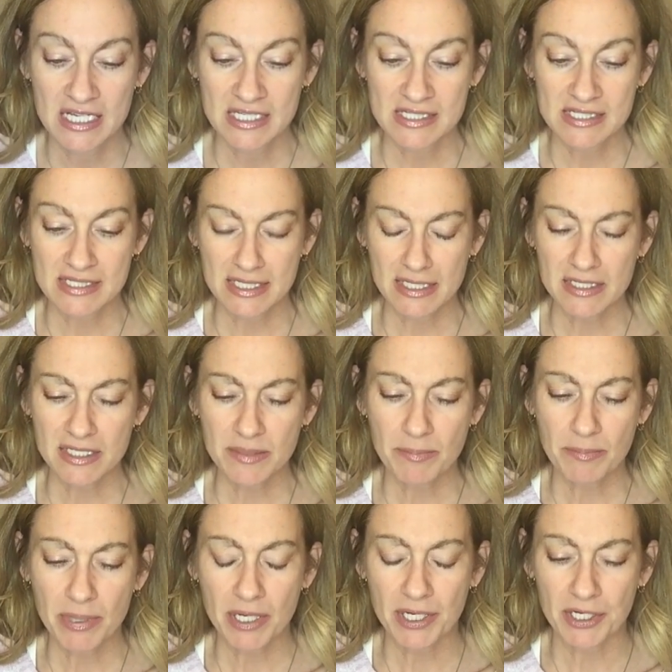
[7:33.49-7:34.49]
Sandy
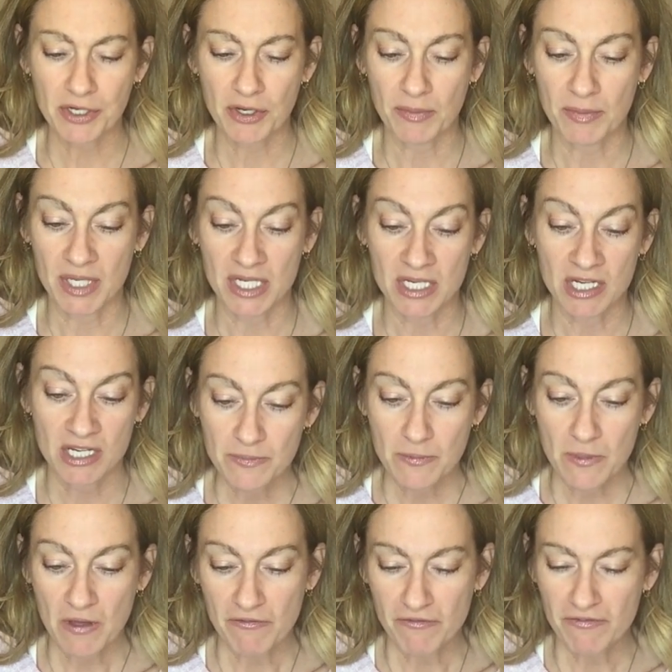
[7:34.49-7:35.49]
Parkman.
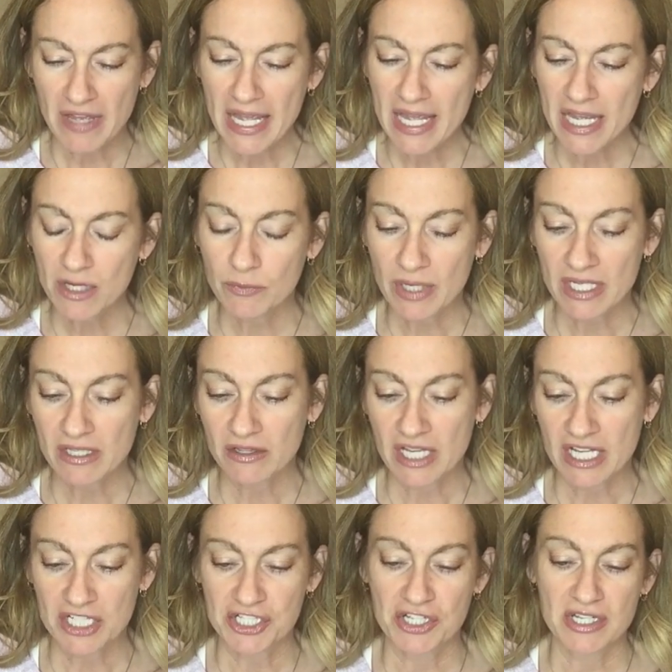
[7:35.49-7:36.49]
A vague
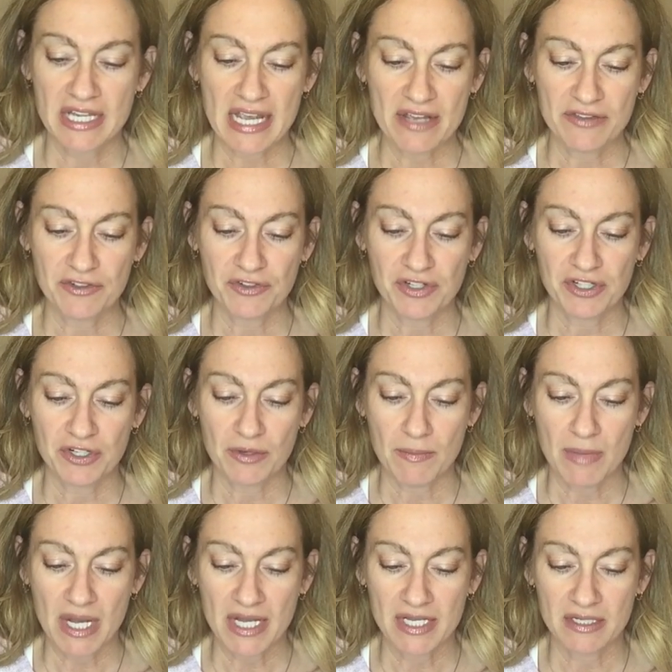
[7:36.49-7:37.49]
recollection gathered in her
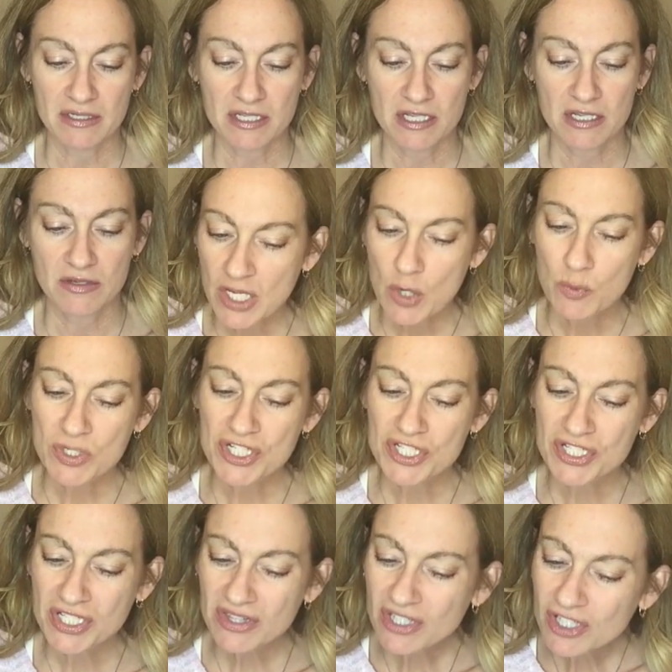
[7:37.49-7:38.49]
mind. "Was
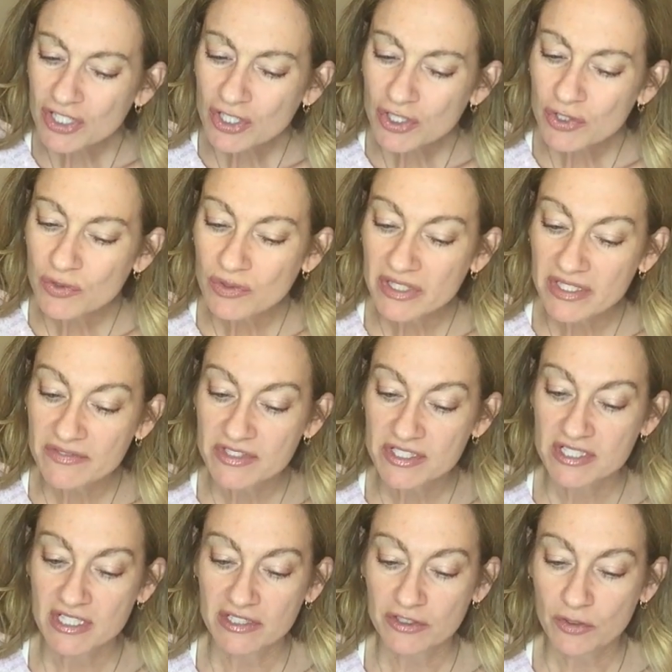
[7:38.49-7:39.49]
she the girl who lived in
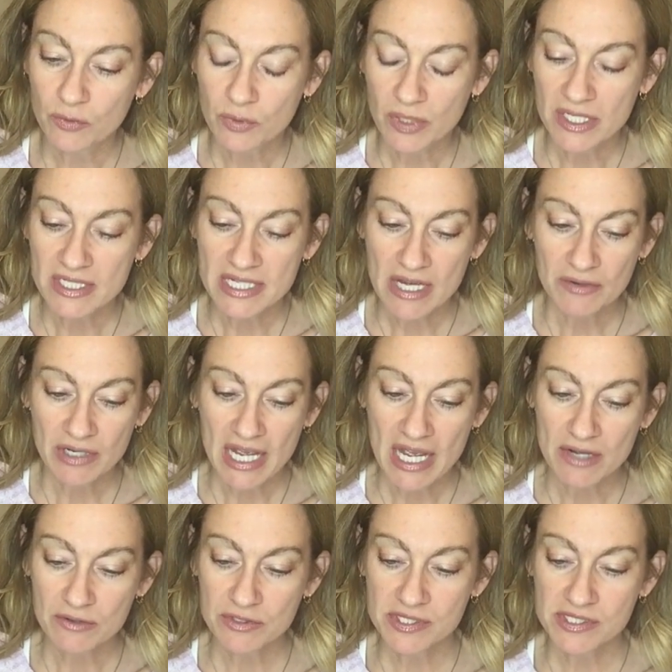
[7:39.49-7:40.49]
the little rundown
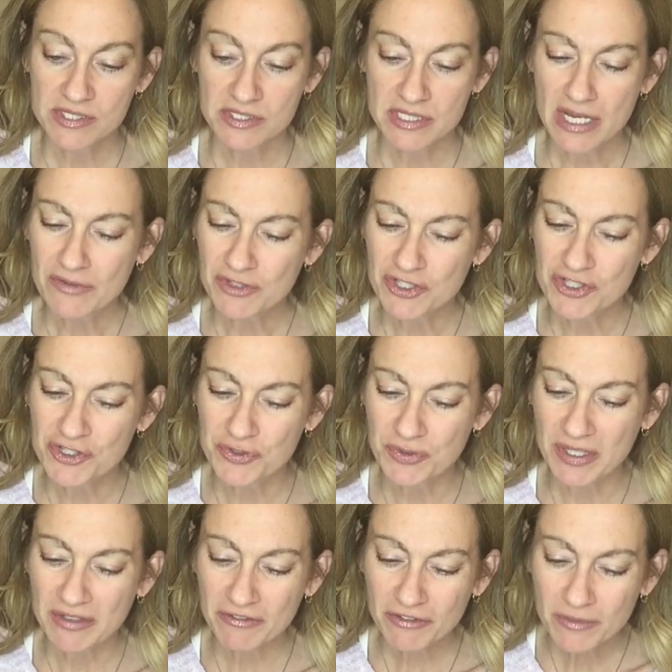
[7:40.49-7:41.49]
house down the
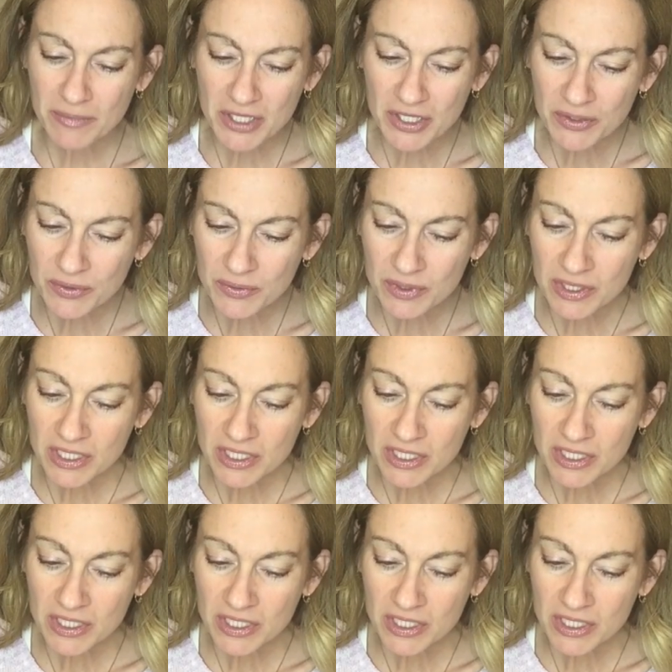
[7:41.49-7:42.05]
street from you?"